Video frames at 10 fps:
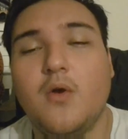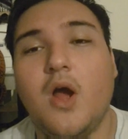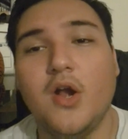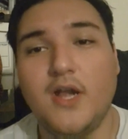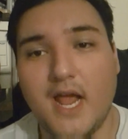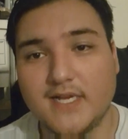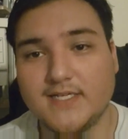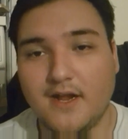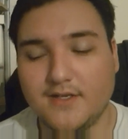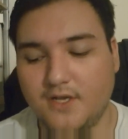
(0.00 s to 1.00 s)
Our next
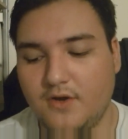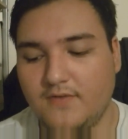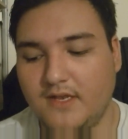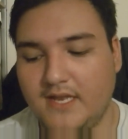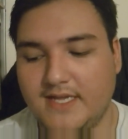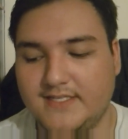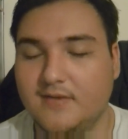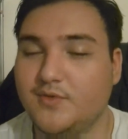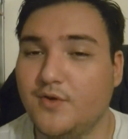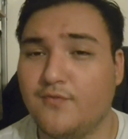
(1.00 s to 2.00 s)
scare zone on the list, and
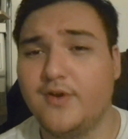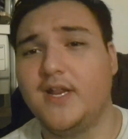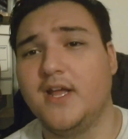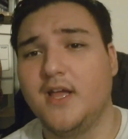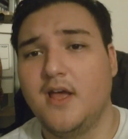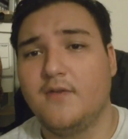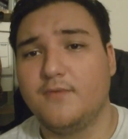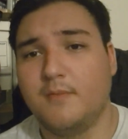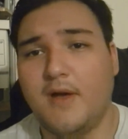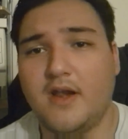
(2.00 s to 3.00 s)
I'm sort of reading
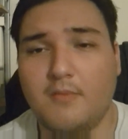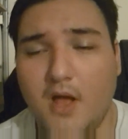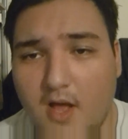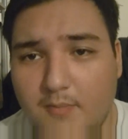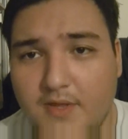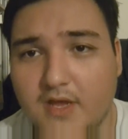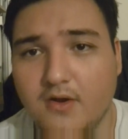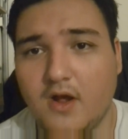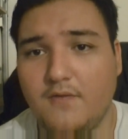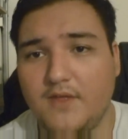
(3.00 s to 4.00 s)
from the bottom up
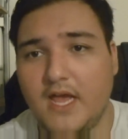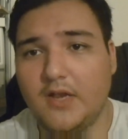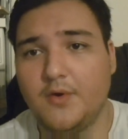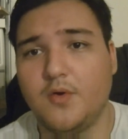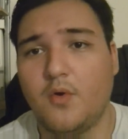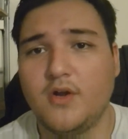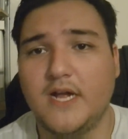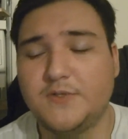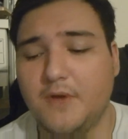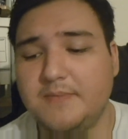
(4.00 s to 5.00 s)
here on the Halloween Horror
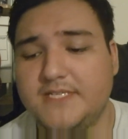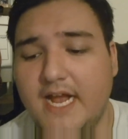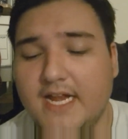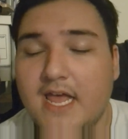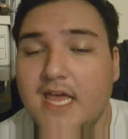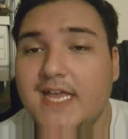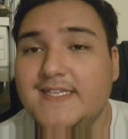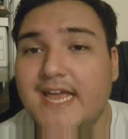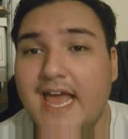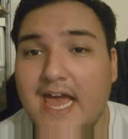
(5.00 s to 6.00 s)
Nights website,
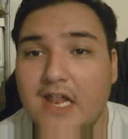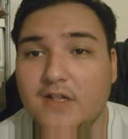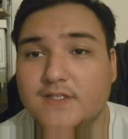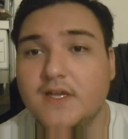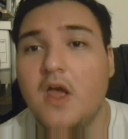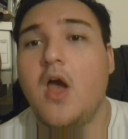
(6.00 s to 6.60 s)
is Hell's